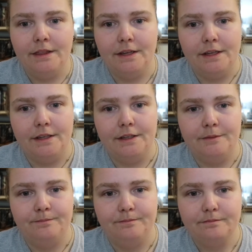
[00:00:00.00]

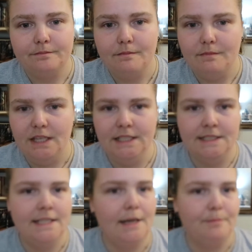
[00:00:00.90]
the
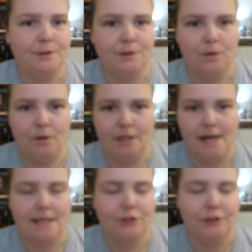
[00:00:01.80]
tips or
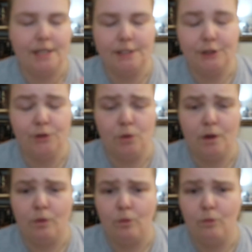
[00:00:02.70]
exercises
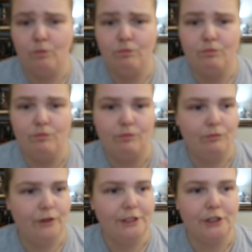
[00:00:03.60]
or
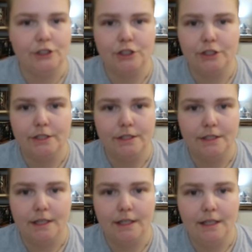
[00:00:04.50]

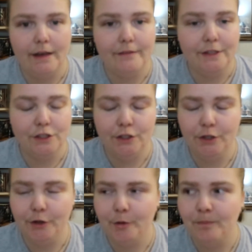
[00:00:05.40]
research given to
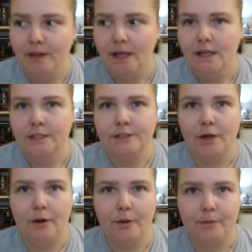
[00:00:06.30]
you.
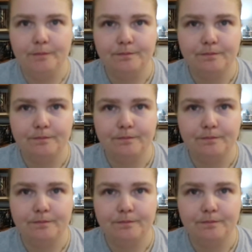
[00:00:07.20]
So